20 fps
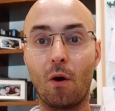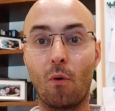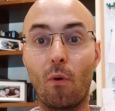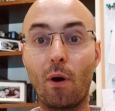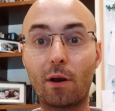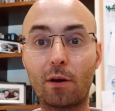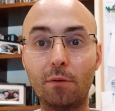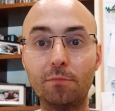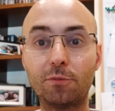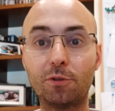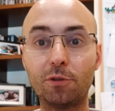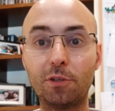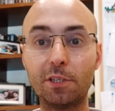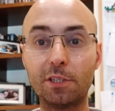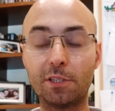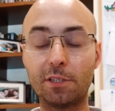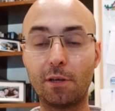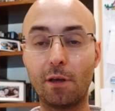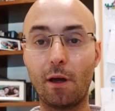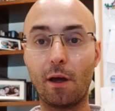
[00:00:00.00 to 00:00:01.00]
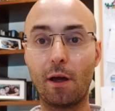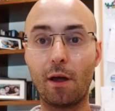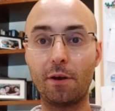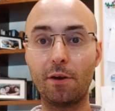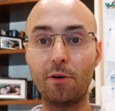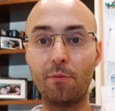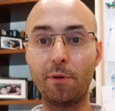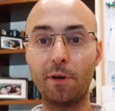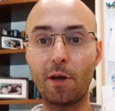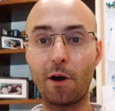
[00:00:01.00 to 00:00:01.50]
Welcome to this uh,
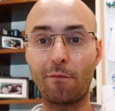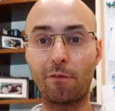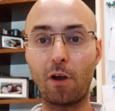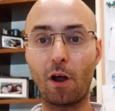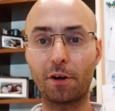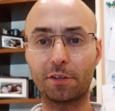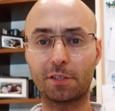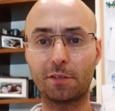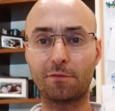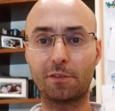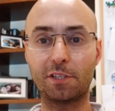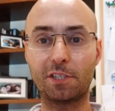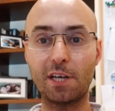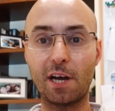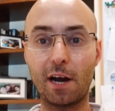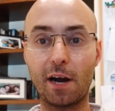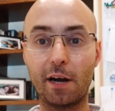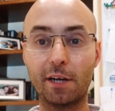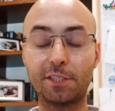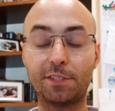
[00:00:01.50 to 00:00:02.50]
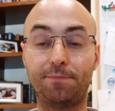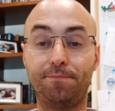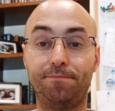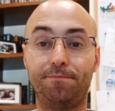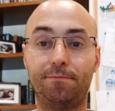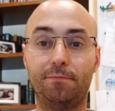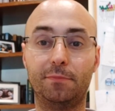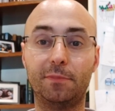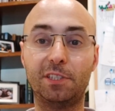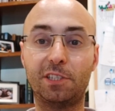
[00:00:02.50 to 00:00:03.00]
new video of Lords of the Jars.
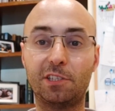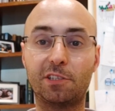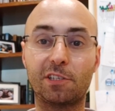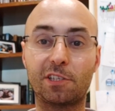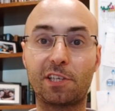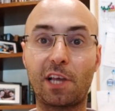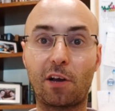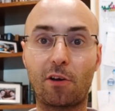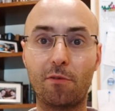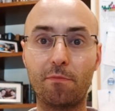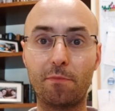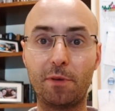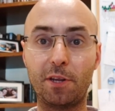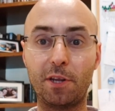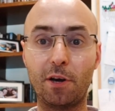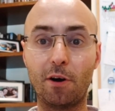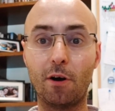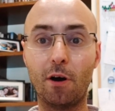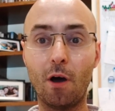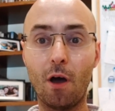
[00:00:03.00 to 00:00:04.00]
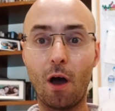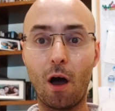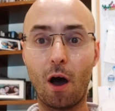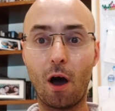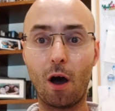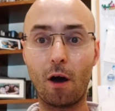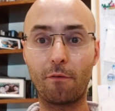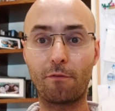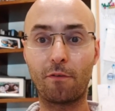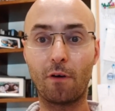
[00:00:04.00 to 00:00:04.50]
This is the second video
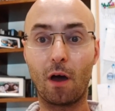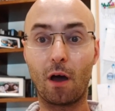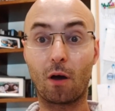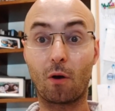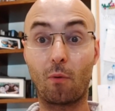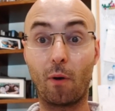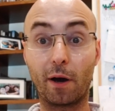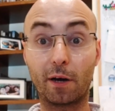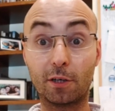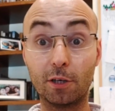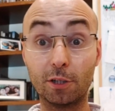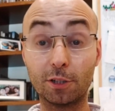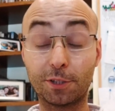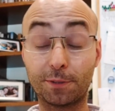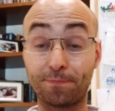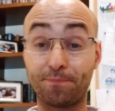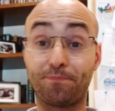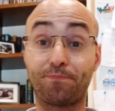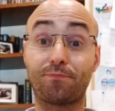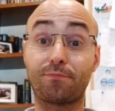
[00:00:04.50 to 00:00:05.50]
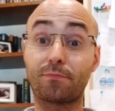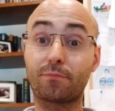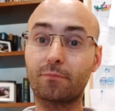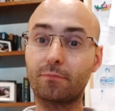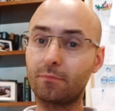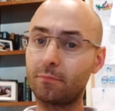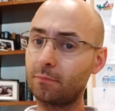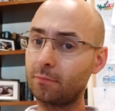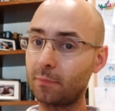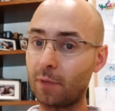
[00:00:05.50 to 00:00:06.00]
of Quarkus.
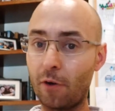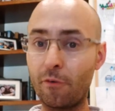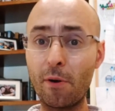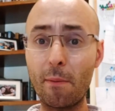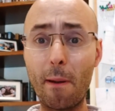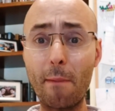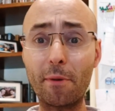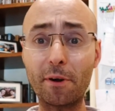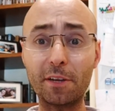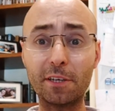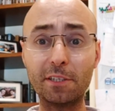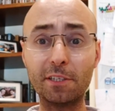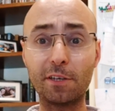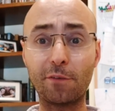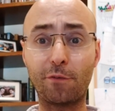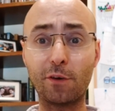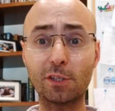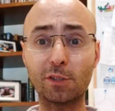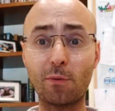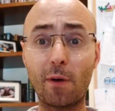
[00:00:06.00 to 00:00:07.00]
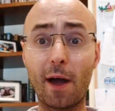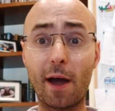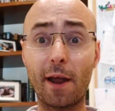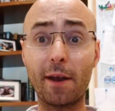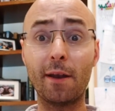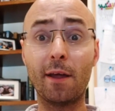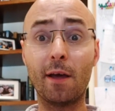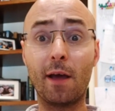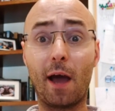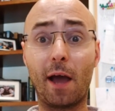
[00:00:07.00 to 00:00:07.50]
Remember that in the first
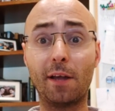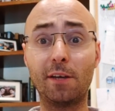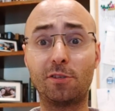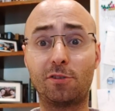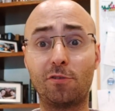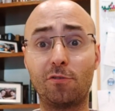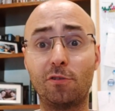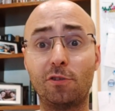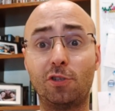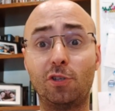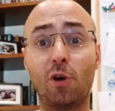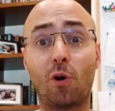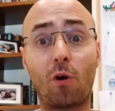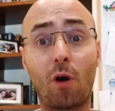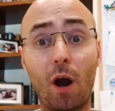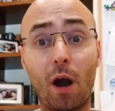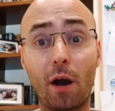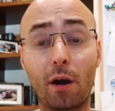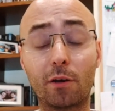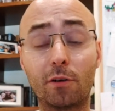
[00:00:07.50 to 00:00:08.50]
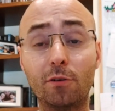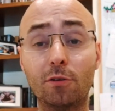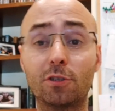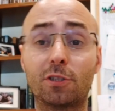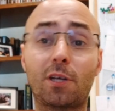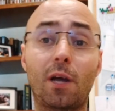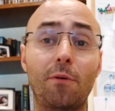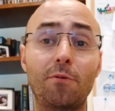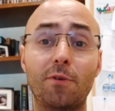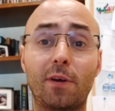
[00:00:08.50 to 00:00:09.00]
one, I introduced you
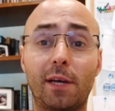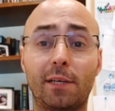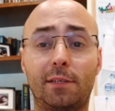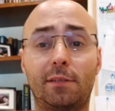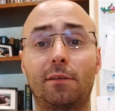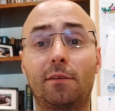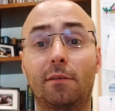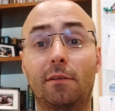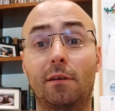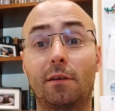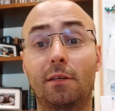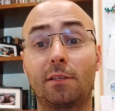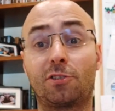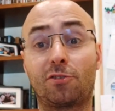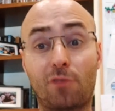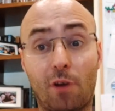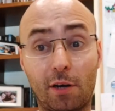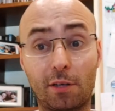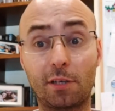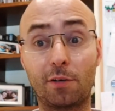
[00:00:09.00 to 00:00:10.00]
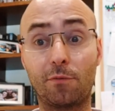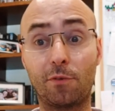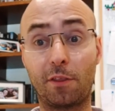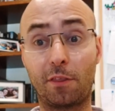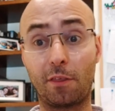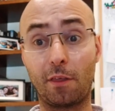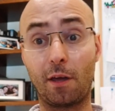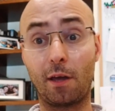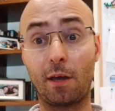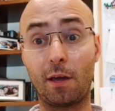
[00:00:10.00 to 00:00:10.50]
Quarkus, how you get uh, started
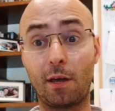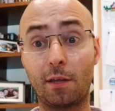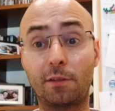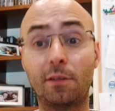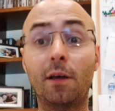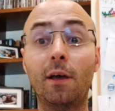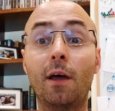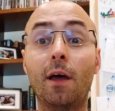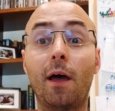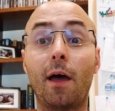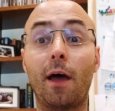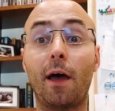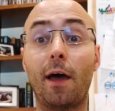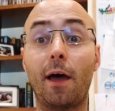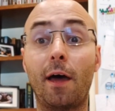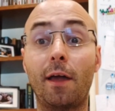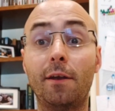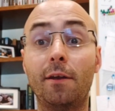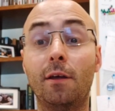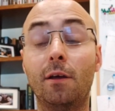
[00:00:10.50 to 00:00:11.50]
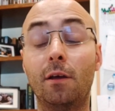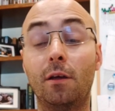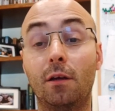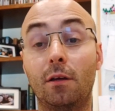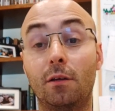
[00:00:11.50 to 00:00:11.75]
with it, and